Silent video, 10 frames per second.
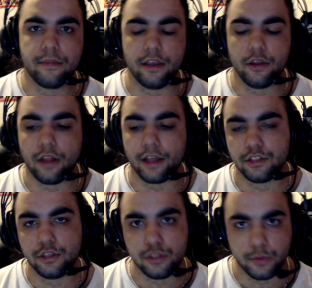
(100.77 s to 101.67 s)
they like to
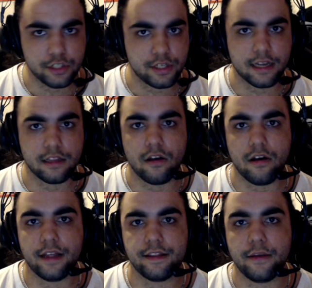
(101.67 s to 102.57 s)
do Switch Tech a
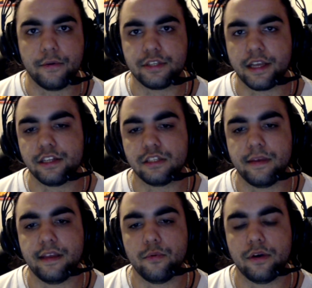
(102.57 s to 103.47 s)
lot, and they were saying to
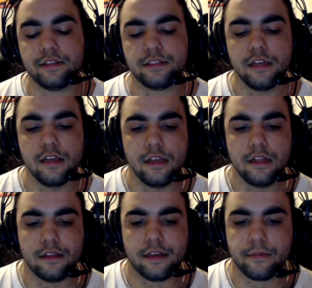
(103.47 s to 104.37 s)
me was,
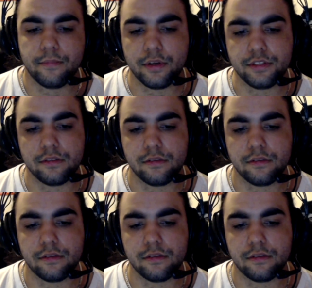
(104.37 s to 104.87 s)
like, Poison,